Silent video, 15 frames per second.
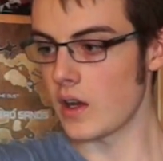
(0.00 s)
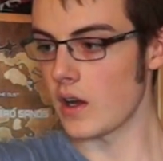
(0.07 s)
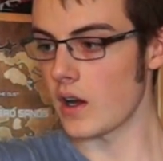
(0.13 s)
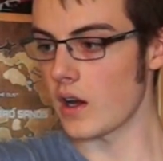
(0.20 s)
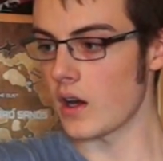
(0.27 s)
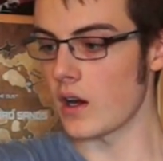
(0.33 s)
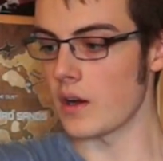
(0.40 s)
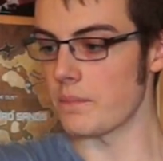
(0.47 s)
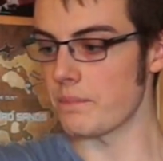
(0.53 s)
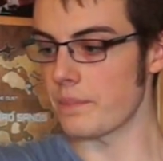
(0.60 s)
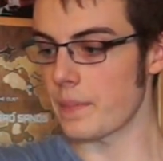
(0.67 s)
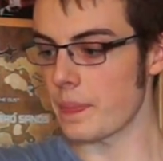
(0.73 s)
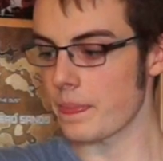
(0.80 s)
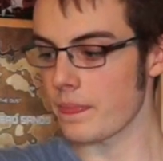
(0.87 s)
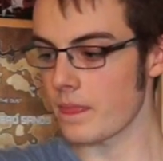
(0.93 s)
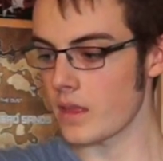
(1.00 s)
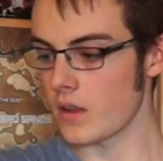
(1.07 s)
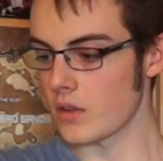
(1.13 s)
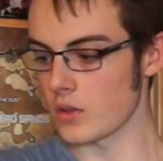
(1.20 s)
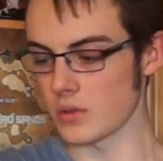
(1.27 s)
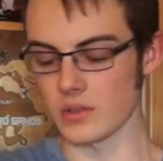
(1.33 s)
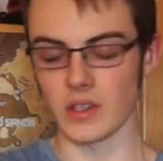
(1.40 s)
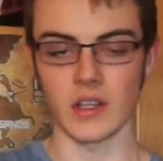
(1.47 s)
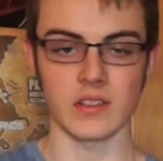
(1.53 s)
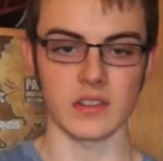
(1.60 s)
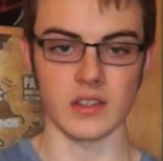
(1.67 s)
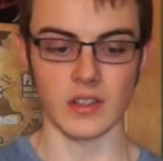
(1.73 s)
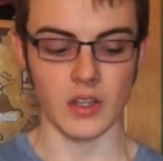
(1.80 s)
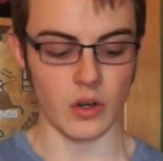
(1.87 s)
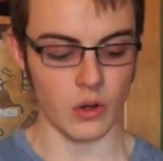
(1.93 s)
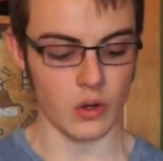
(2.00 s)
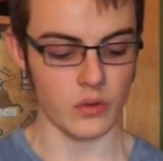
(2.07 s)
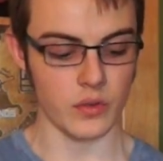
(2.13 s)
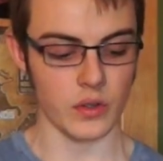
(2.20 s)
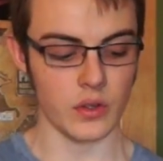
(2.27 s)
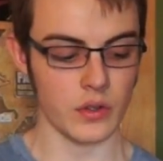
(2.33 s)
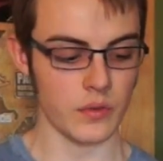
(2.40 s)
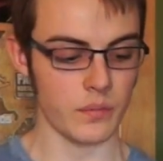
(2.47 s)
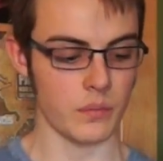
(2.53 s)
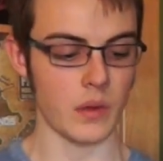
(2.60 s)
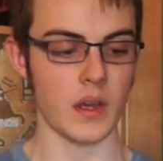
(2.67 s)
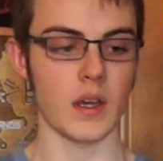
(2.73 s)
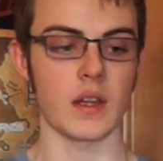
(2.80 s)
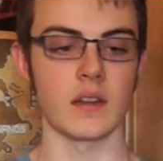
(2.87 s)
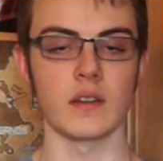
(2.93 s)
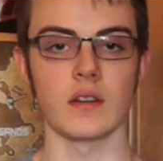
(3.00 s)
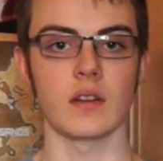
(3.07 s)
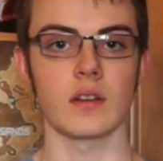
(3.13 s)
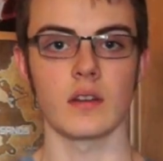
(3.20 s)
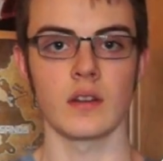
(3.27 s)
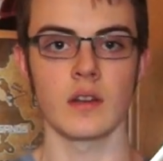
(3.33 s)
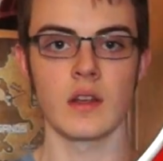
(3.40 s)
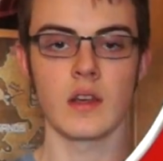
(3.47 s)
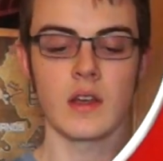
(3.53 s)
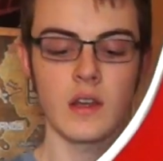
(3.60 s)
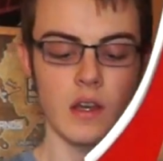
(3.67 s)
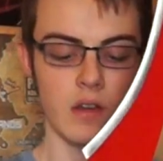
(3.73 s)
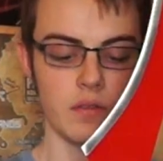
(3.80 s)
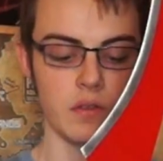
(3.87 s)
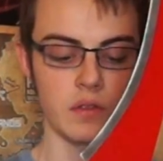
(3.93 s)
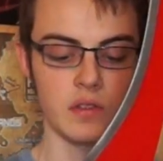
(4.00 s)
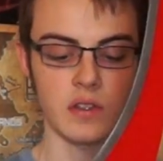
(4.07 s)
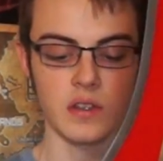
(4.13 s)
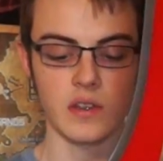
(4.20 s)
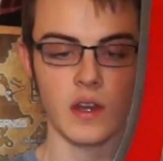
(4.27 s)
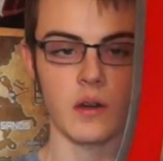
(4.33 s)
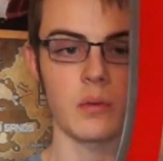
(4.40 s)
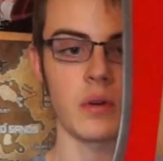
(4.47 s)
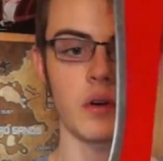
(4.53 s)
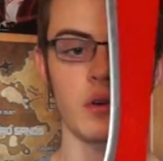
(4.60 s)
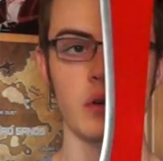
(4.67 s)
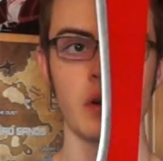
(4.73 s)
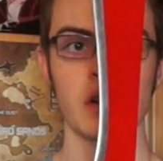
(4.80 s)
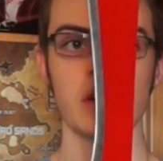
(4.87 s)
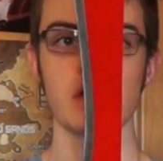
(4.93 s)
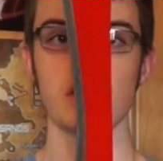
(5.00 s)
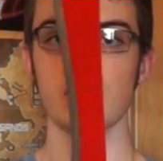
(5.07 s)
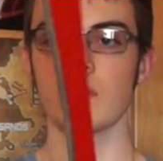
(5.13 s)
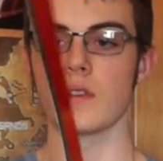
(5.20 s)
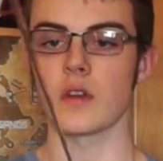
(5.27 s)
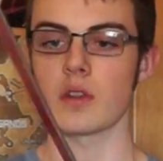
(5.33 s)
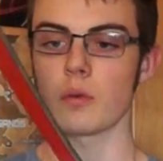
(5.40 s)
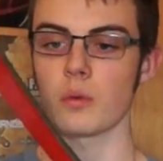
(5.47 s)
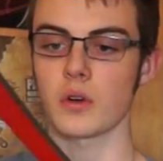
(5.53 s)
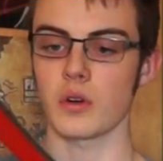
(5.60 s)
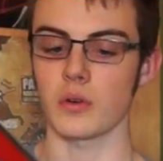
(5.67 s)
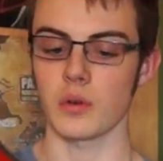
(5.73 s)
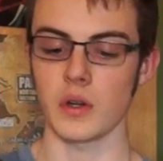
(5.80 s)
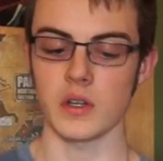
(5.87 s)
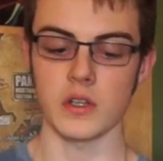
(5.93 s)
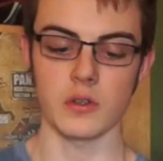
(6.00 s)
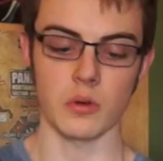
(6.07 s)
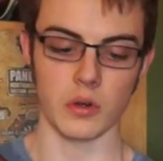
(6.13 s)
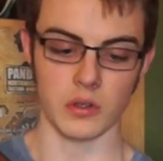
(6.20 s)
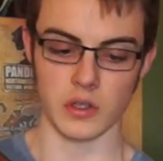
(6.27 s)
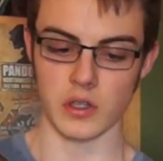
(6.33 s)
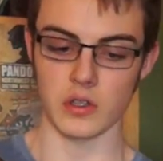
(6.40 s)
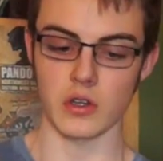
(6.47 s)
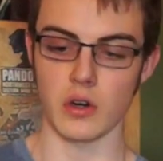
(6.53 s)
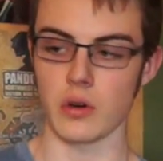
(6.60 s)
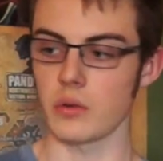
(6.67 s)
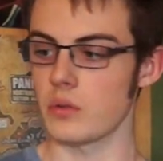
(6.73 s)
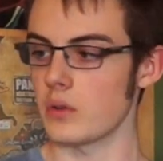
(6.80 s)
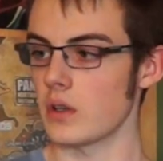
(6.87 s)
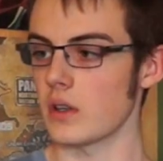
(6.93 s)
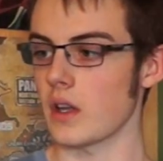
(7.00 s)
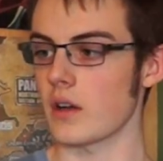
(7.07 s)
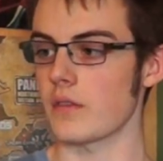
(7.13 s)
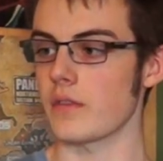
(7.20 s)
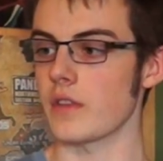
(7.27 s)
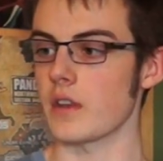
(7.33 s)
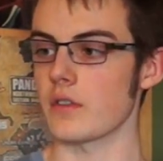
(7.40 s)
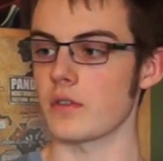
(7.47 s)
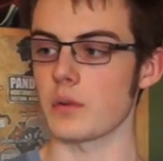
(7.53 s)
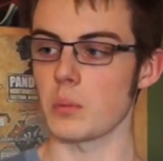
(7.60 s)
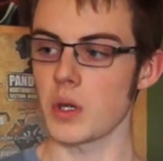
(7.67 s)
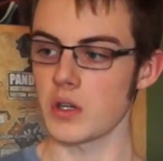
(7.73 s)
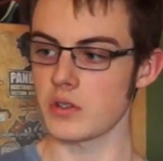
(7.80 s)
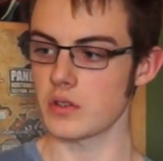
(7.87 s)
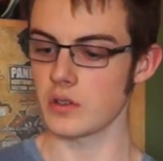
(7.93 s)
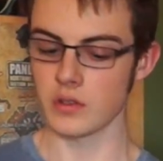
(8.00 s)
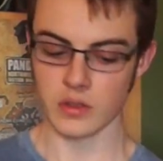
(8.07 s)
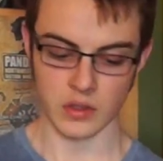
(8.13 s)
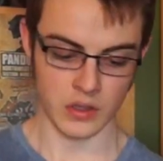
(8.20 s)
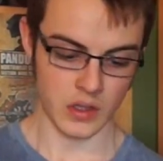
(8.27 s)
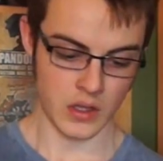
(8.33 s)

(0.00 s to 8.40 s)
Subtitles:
there was less to go over, and if you've seen that one already, the other one already, you already know a lot of the information.